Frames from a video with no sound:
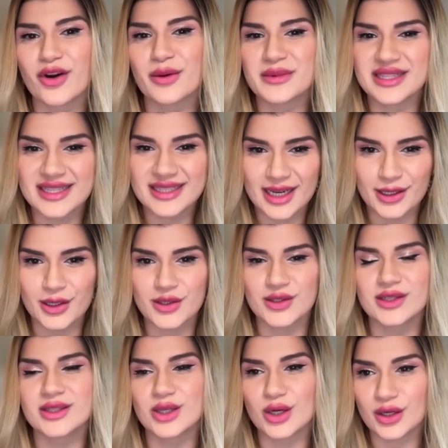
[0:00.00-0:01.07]
pharmacy
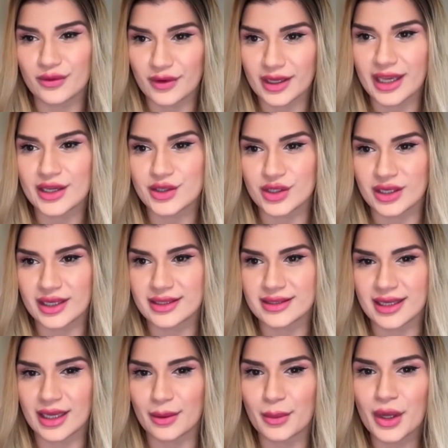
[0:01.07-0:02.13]
technician certification
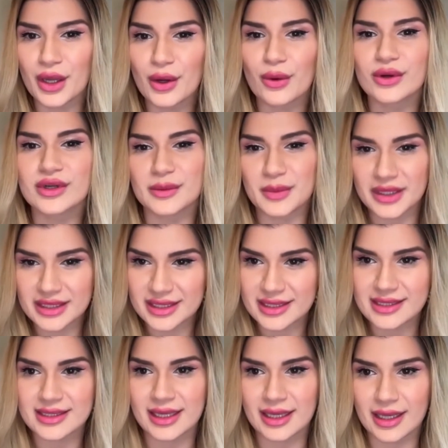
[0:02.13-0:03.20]
exam or the
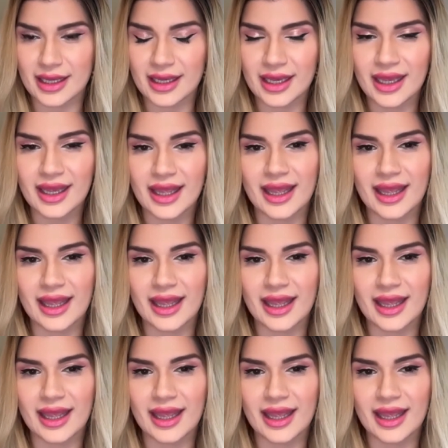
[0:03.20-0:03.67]
PTCE.